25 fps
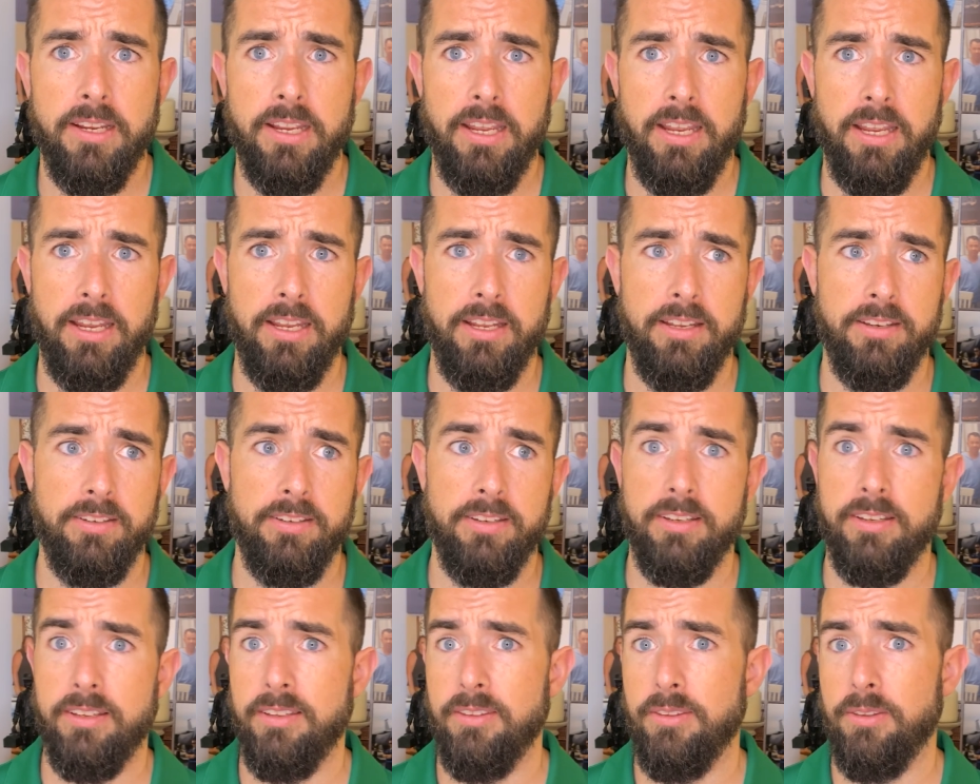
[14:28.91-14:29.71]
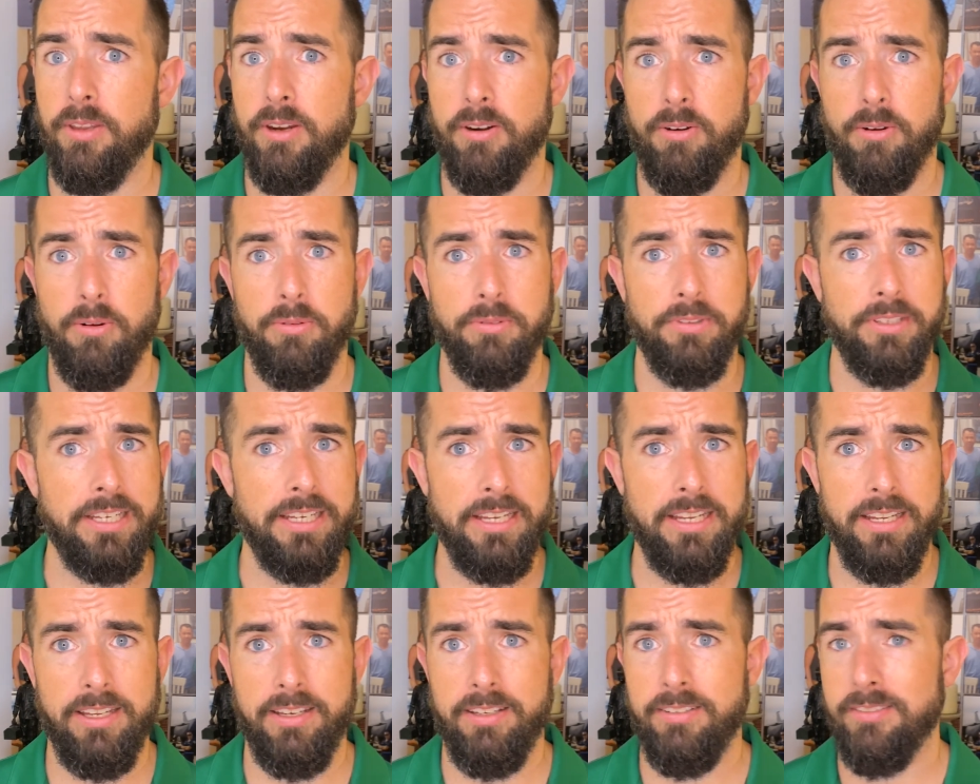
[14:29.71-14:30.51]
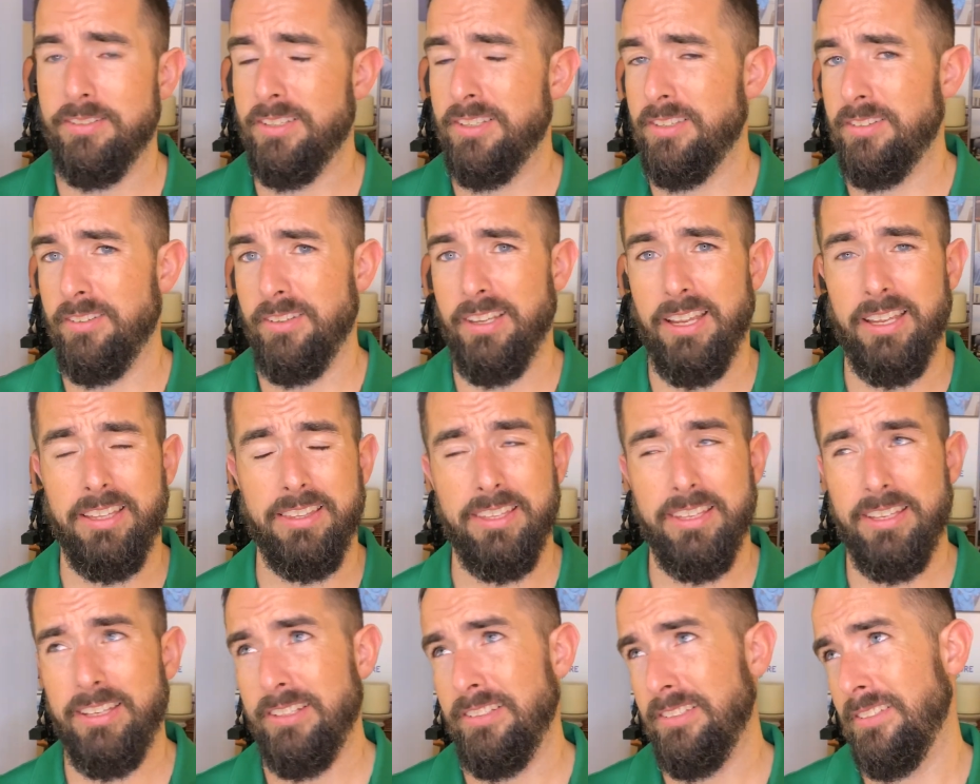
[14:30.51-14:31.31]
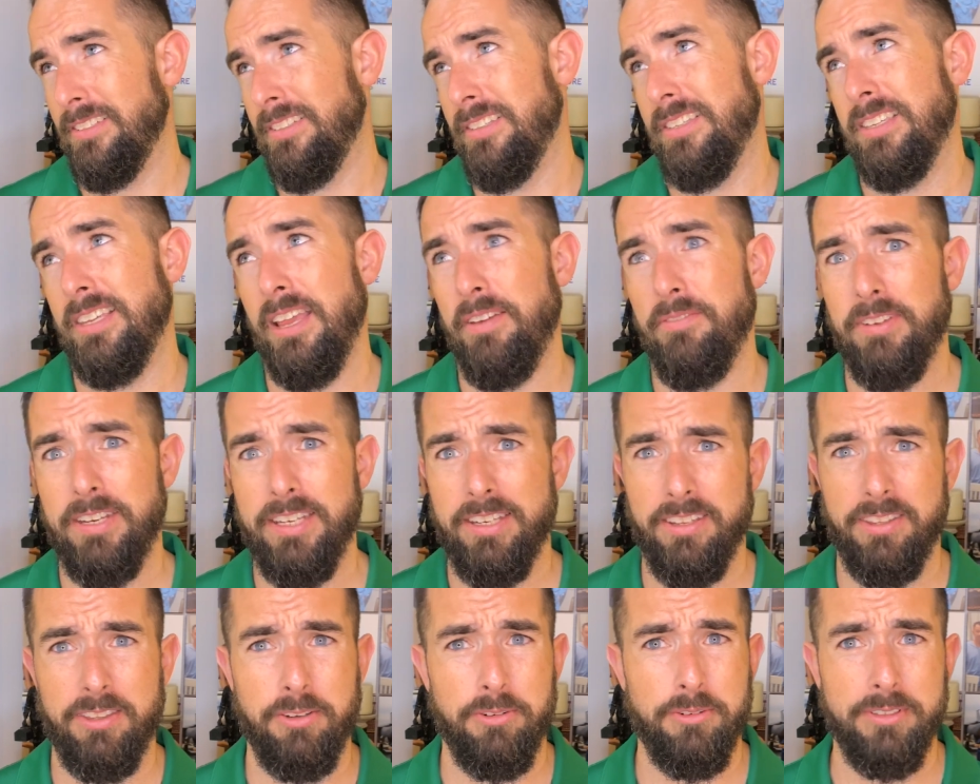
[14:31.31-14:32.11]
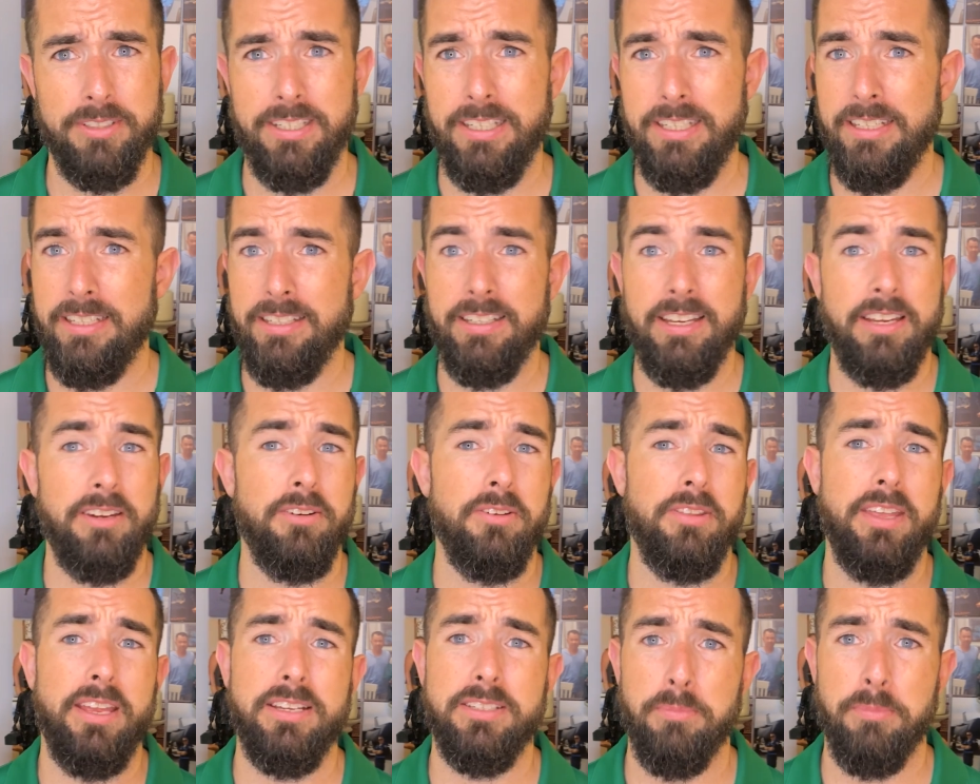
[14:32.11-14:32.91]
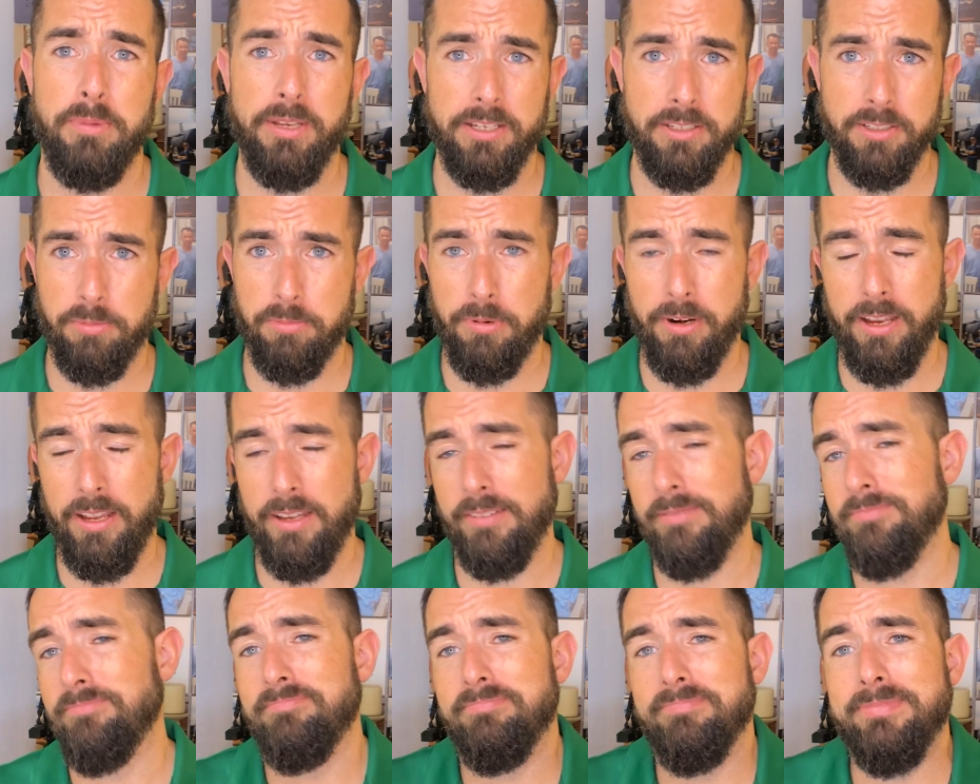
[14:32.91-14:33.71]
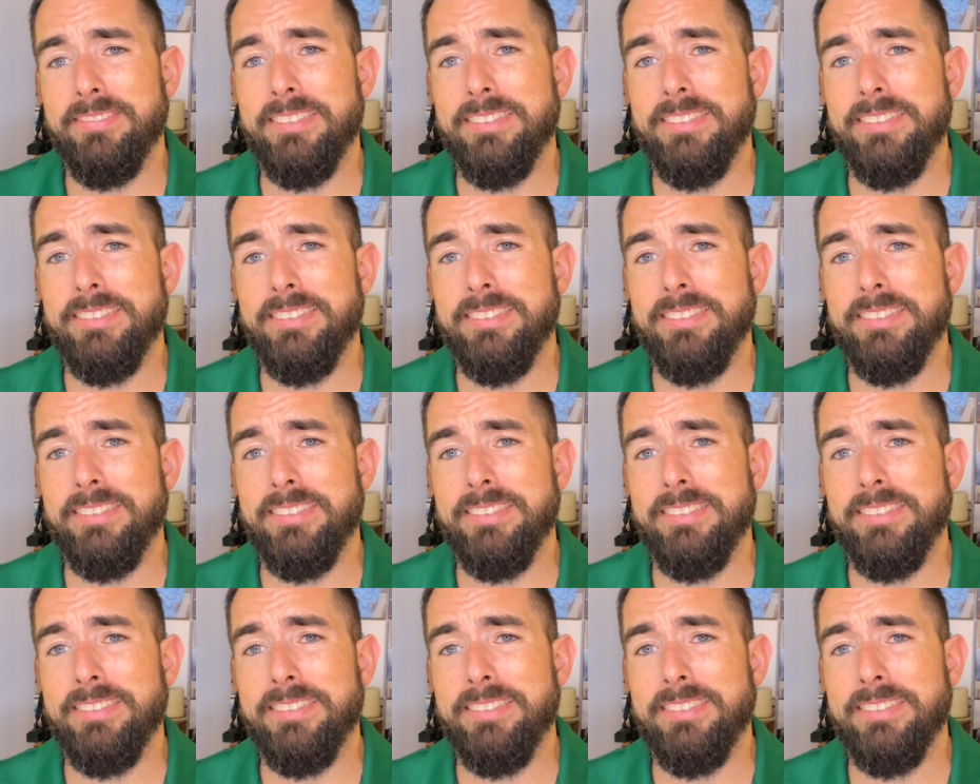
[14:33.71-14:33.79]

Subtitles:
And they're only in, I think, 7 to 13. I know that's a big spread.